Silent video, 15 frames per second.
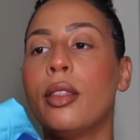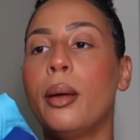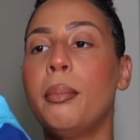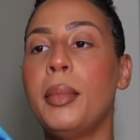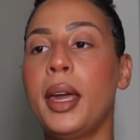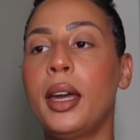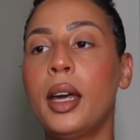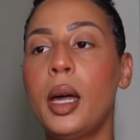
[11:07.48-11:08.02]
The
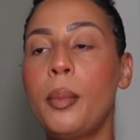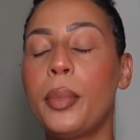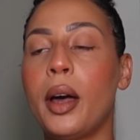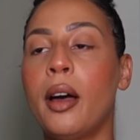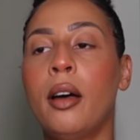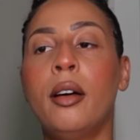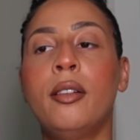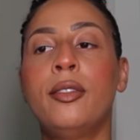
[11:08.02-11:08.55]
makeup
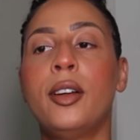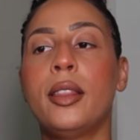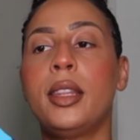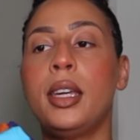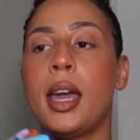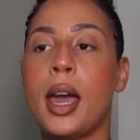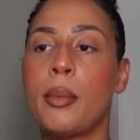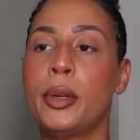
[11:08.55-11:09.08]
of
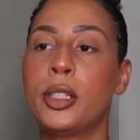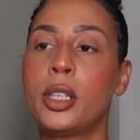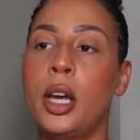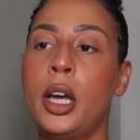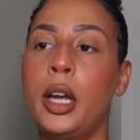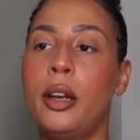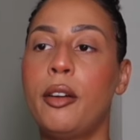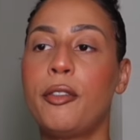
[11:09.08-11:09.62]
the
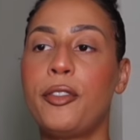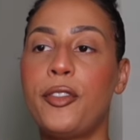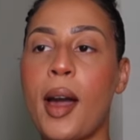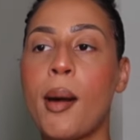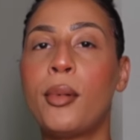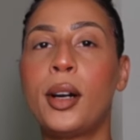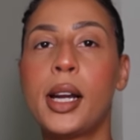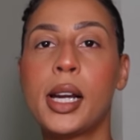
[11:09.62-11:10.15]
Amazon
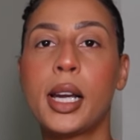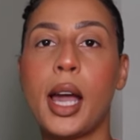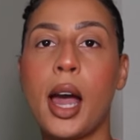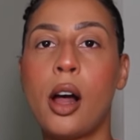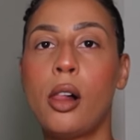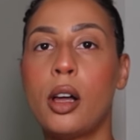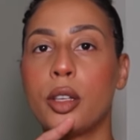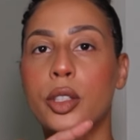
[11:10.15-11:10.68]
fabric,
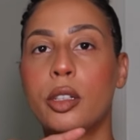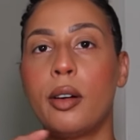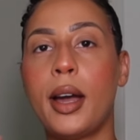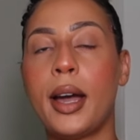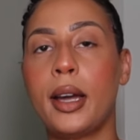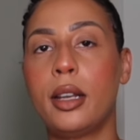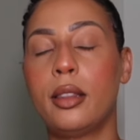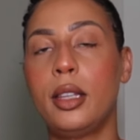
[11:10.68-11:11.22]
I'll also
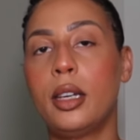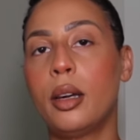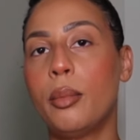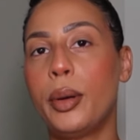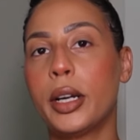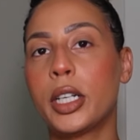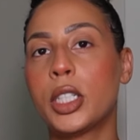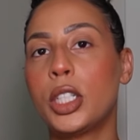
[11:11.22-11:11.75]
add the
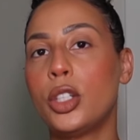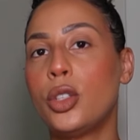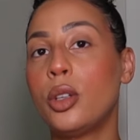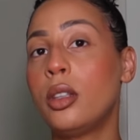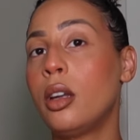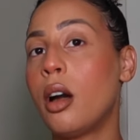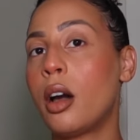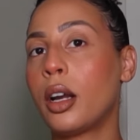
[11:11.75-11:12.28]
comparison
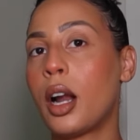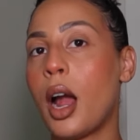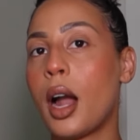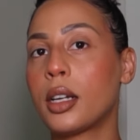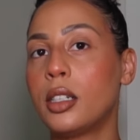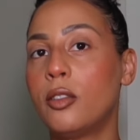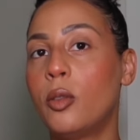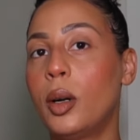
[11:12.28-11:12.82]
to the Oner
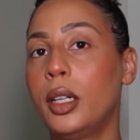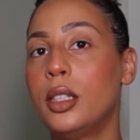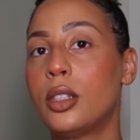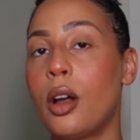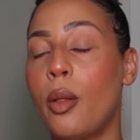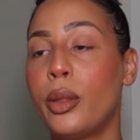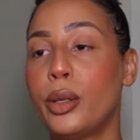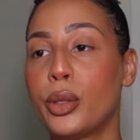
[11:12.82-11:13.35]
Active
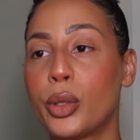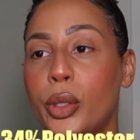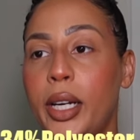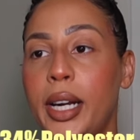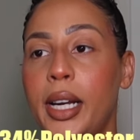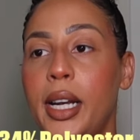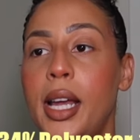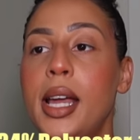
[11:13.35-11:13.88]
ones on the
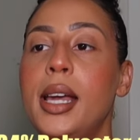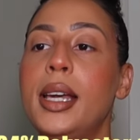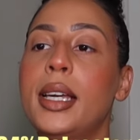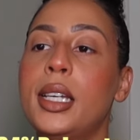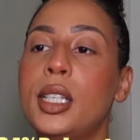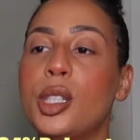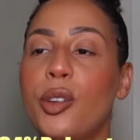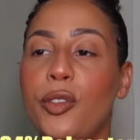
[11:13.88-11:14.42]
screen,
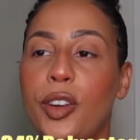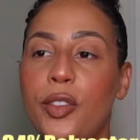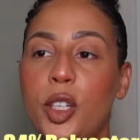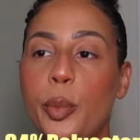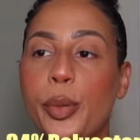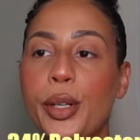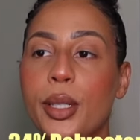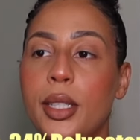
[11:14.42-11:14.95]
is
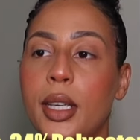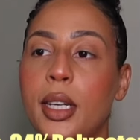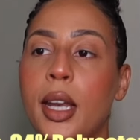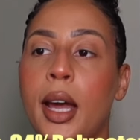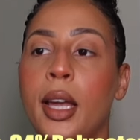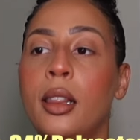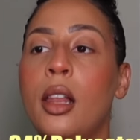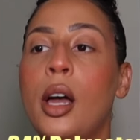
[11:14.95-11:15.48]
50%
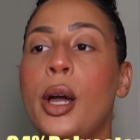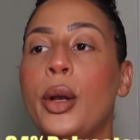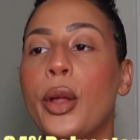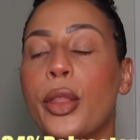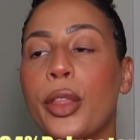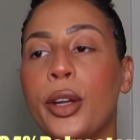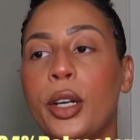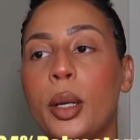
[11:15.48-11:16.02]
nylon,
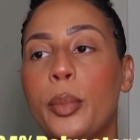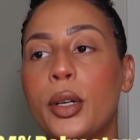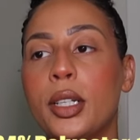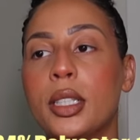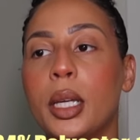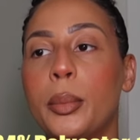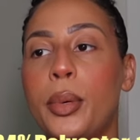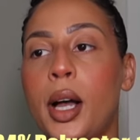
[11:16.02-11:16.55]

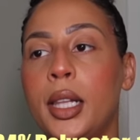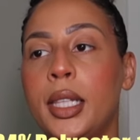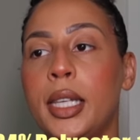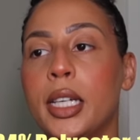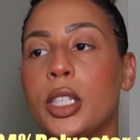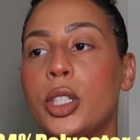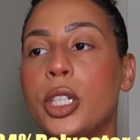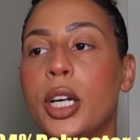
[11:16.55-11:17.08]
30%
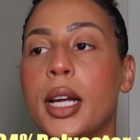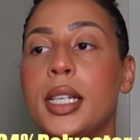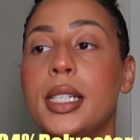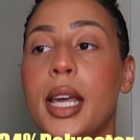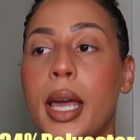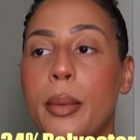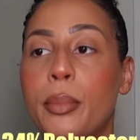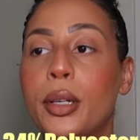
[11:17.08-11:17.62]
polyester, and
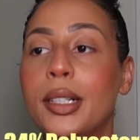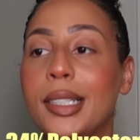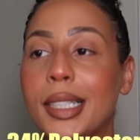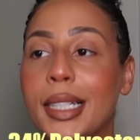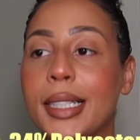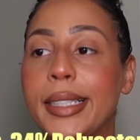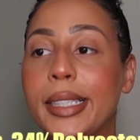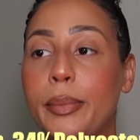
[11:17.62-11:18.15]
10%
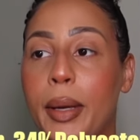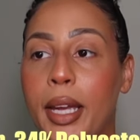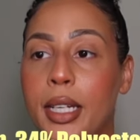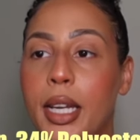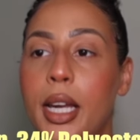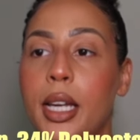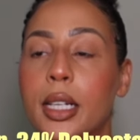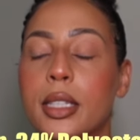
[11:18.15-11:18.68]

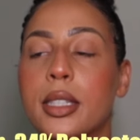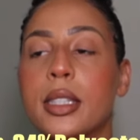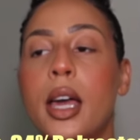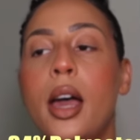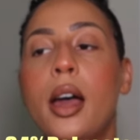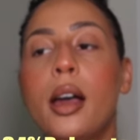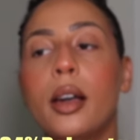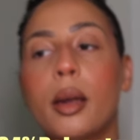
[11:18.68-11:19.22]
spandex
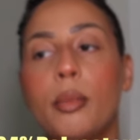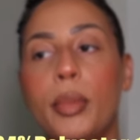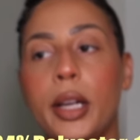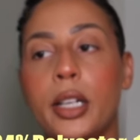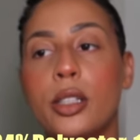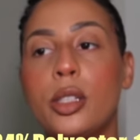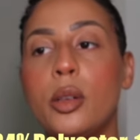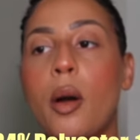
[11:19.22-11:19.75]

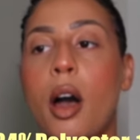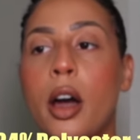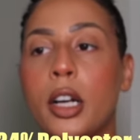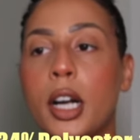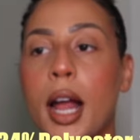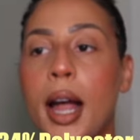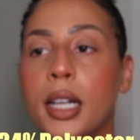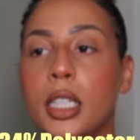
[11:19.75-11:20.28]
compared to
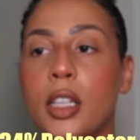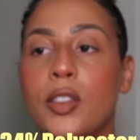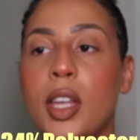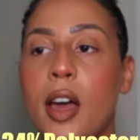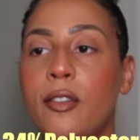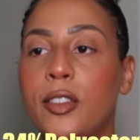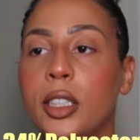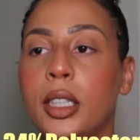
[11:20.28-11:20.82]
Oner Active's
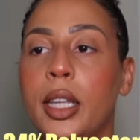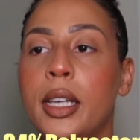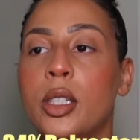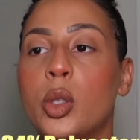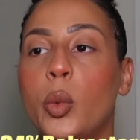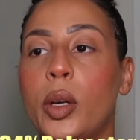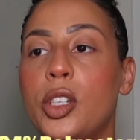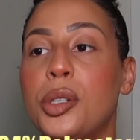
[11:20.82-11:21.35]

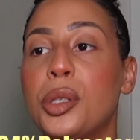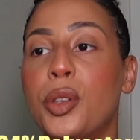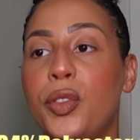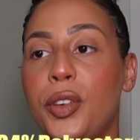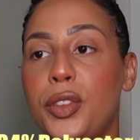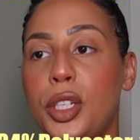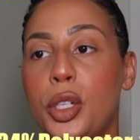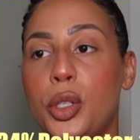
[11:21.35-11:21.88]
Effortless, which is
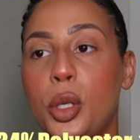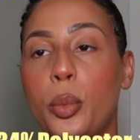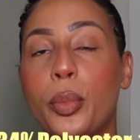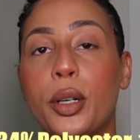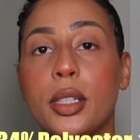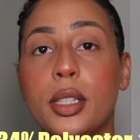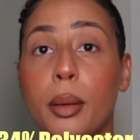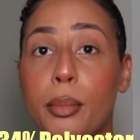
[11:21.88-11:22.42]
52%
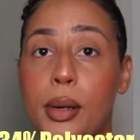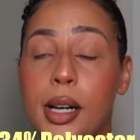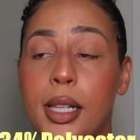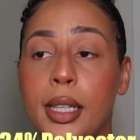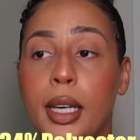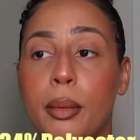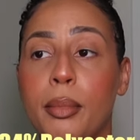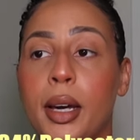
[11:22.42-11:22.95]

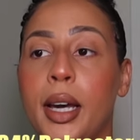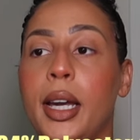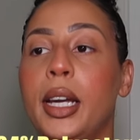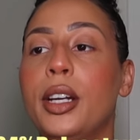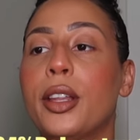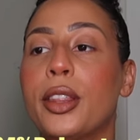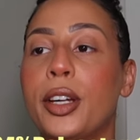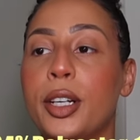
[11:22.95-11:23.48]

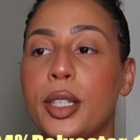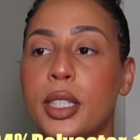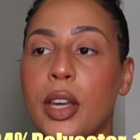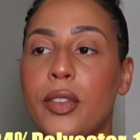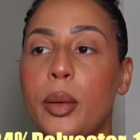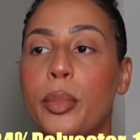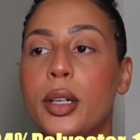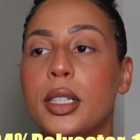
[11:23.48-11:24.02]
polyamide,
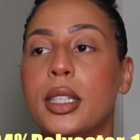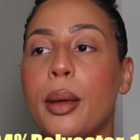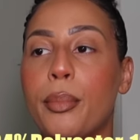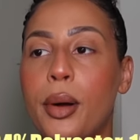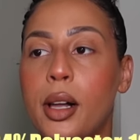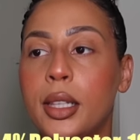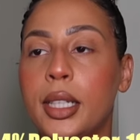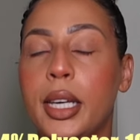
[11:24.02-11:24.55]
37%
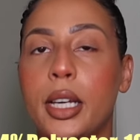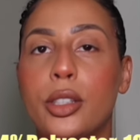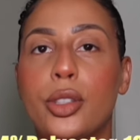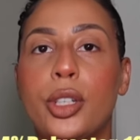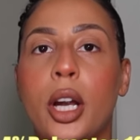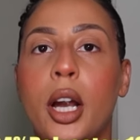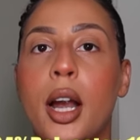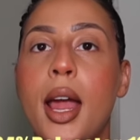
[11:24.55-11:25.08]

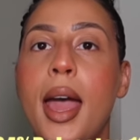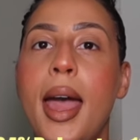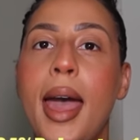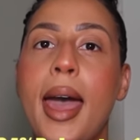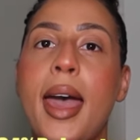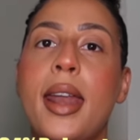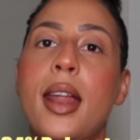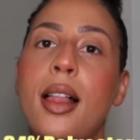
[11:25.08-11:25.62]
polyester,
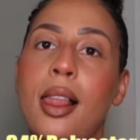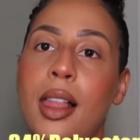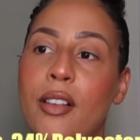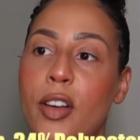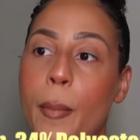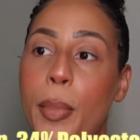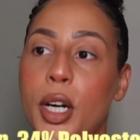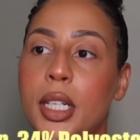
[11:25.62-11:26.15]
and
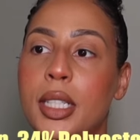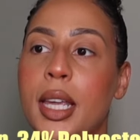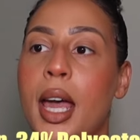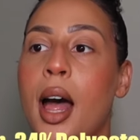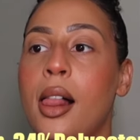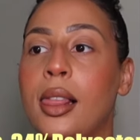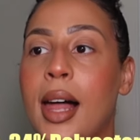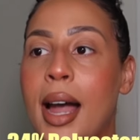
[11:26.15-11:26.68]
11%
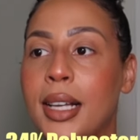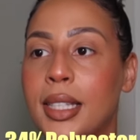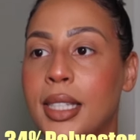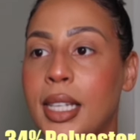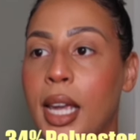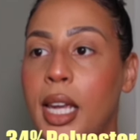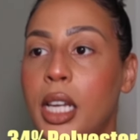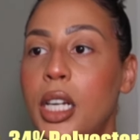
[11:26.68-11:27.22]

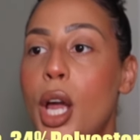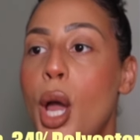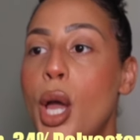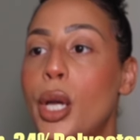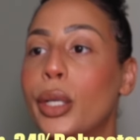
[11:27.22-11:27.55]
elastane.